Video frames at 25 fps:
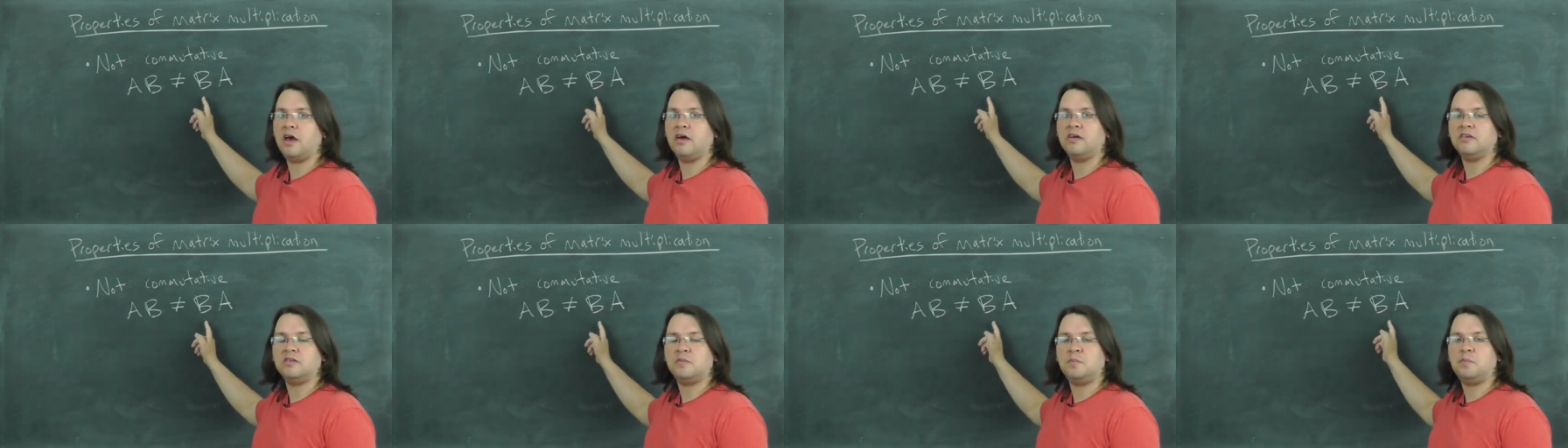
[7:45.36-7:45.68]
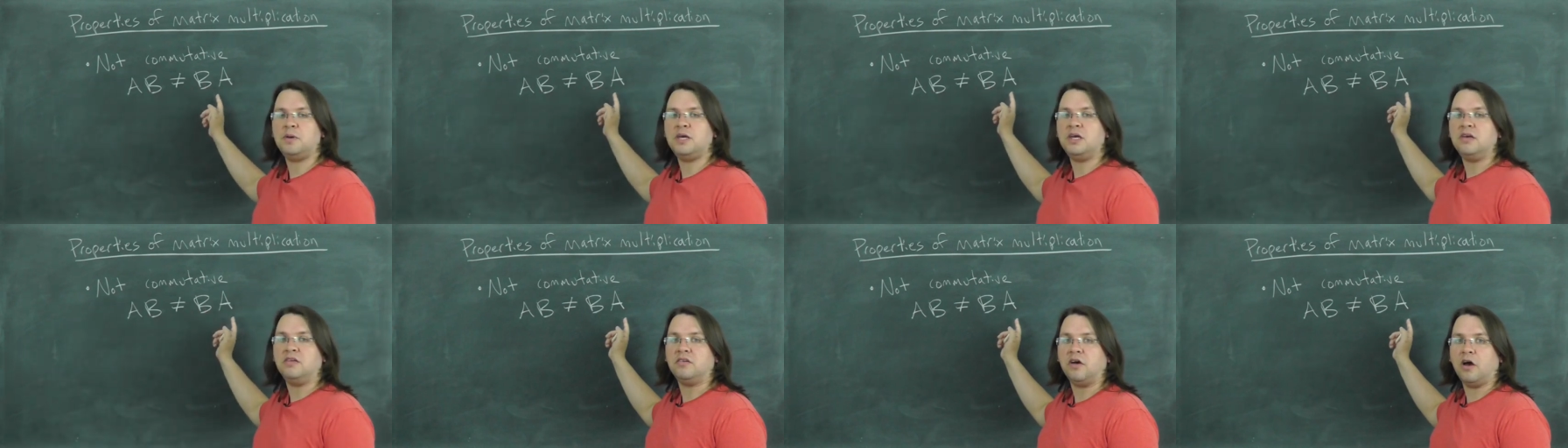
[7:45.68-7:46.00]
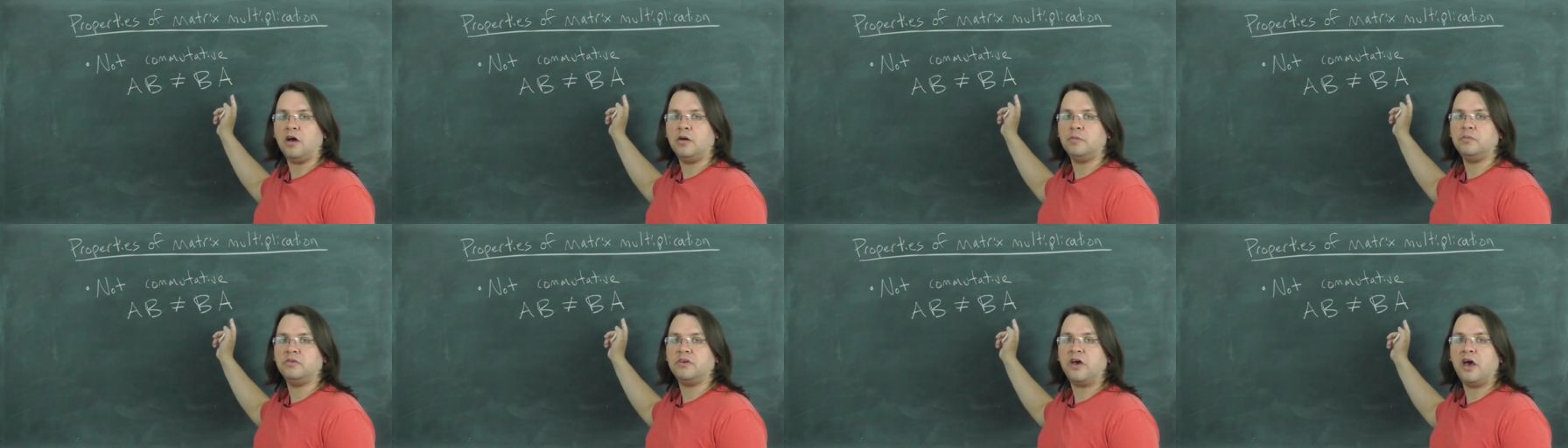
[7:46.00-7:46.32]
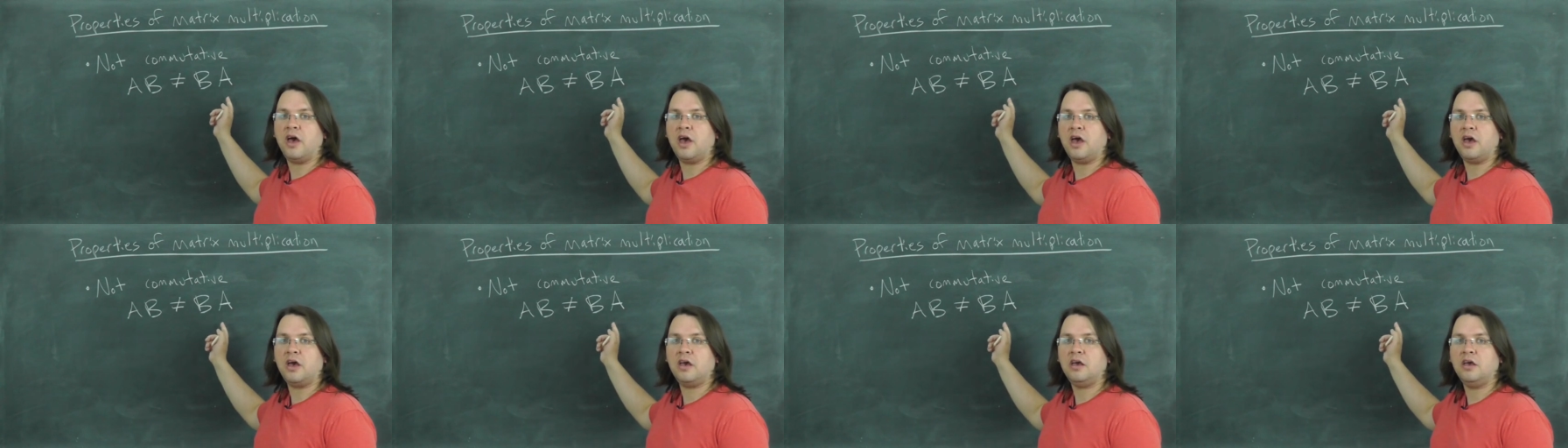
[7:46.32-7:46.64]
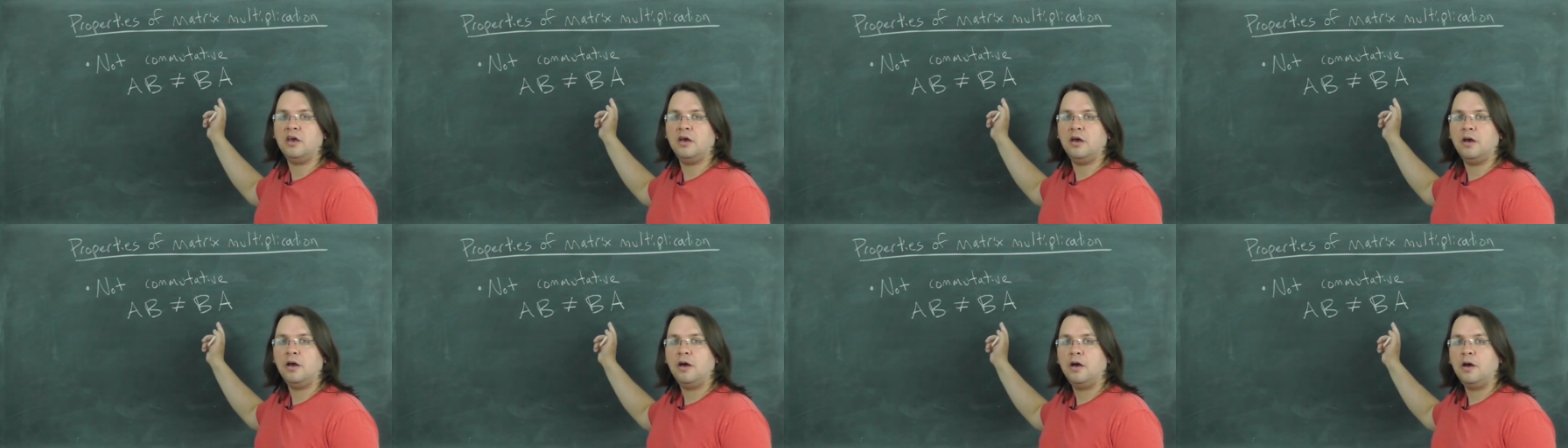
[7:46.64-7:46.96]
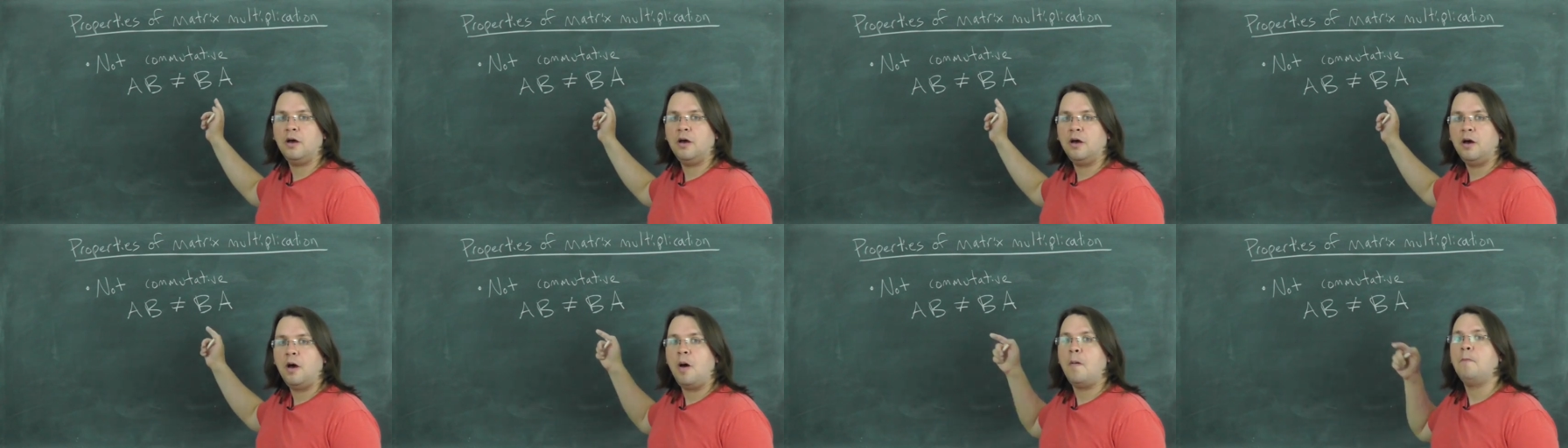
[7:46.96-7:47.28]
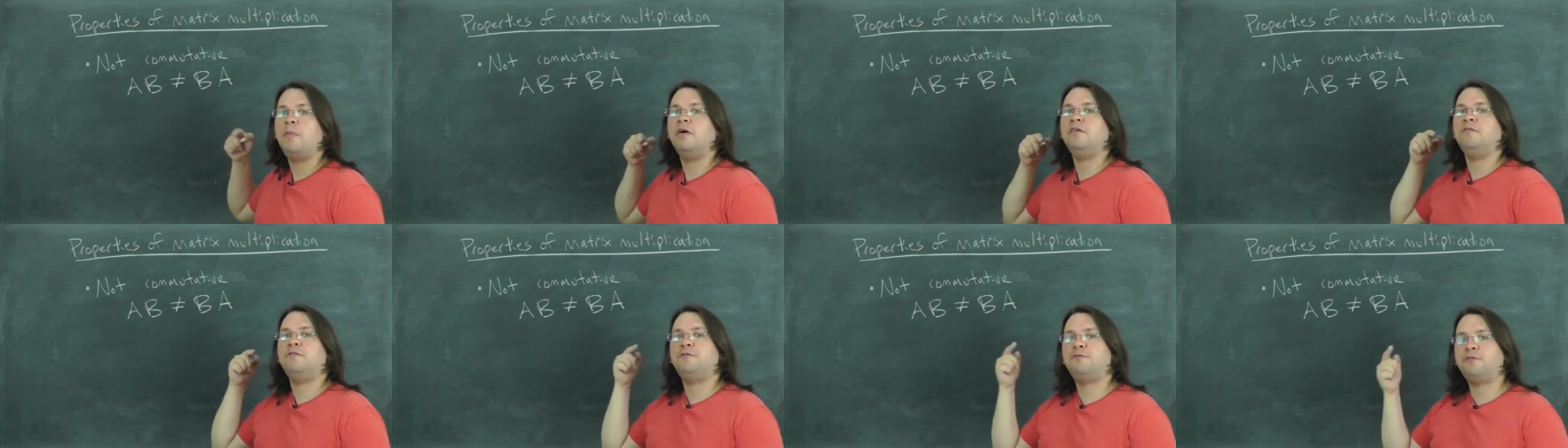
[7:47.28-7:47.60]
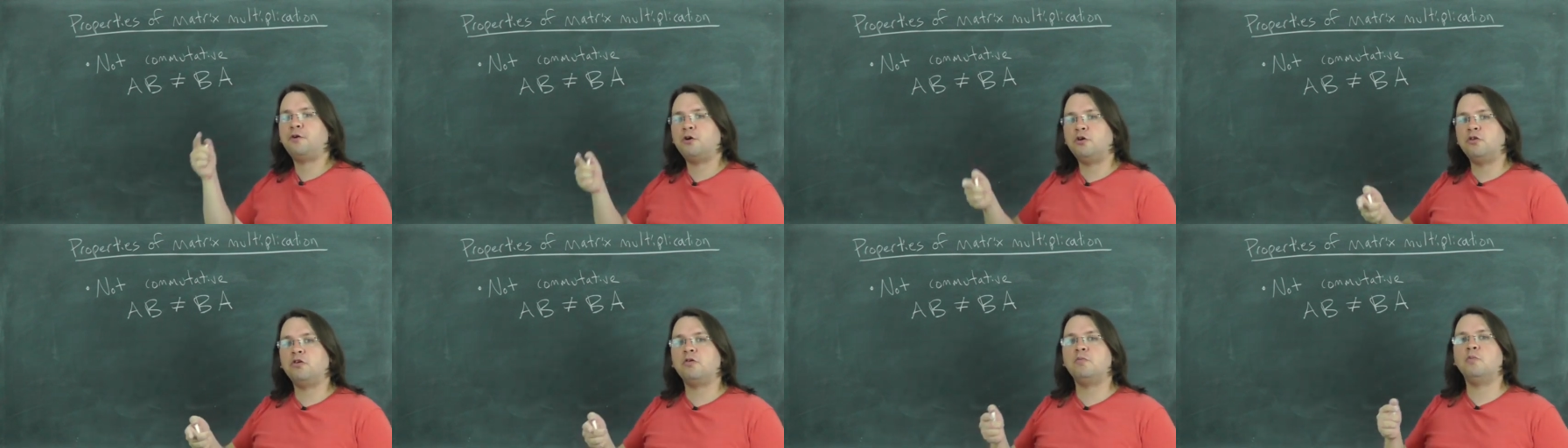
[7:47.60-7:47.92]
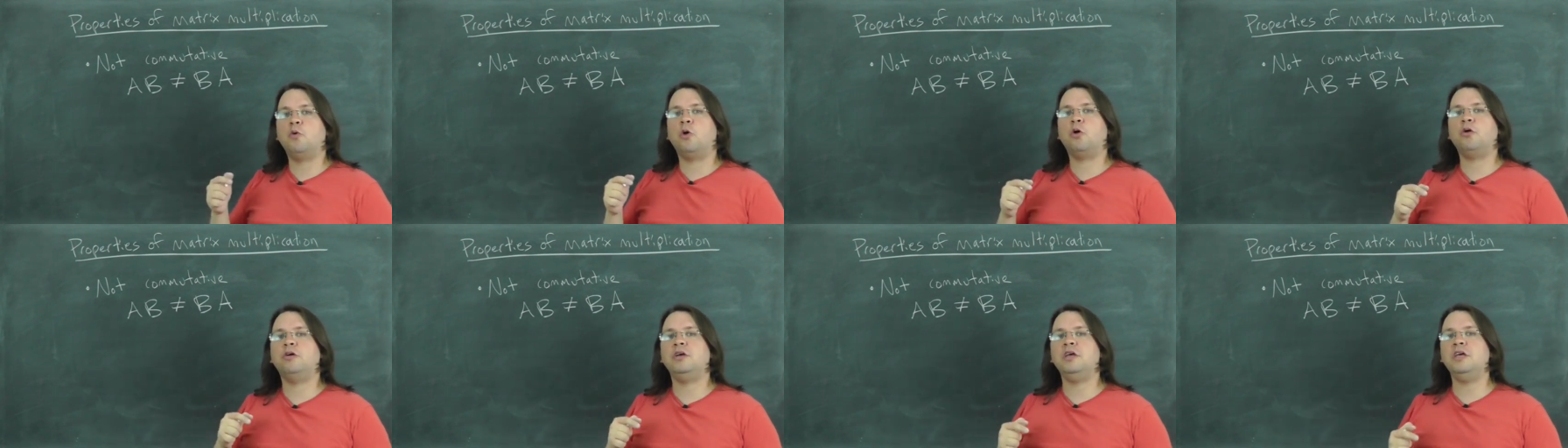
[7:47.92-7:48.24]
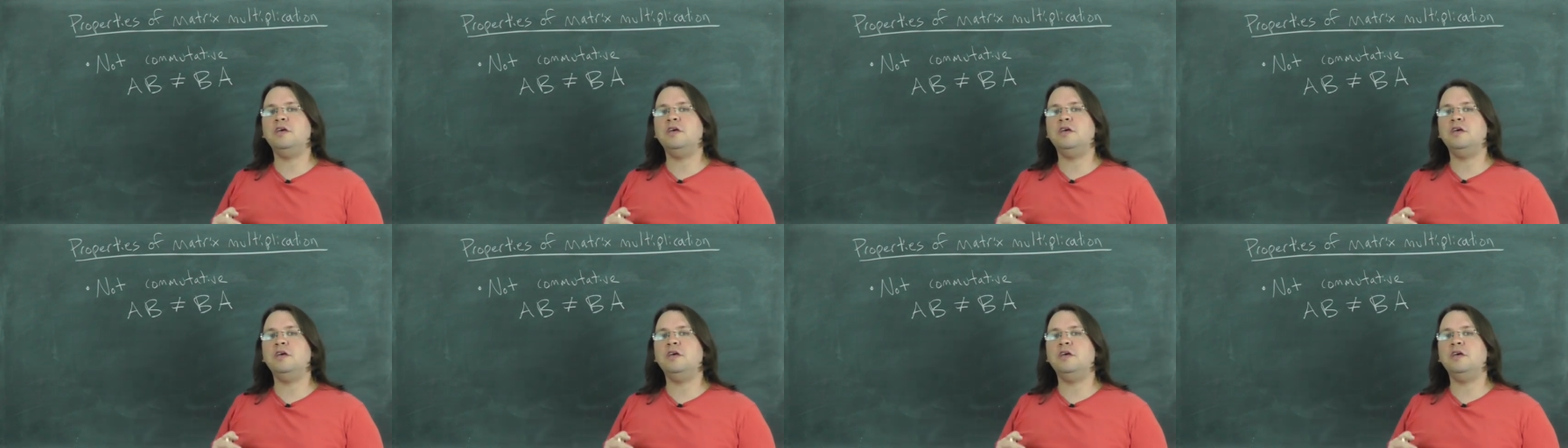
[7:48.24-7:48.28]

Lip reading: as B times A. But furthermore,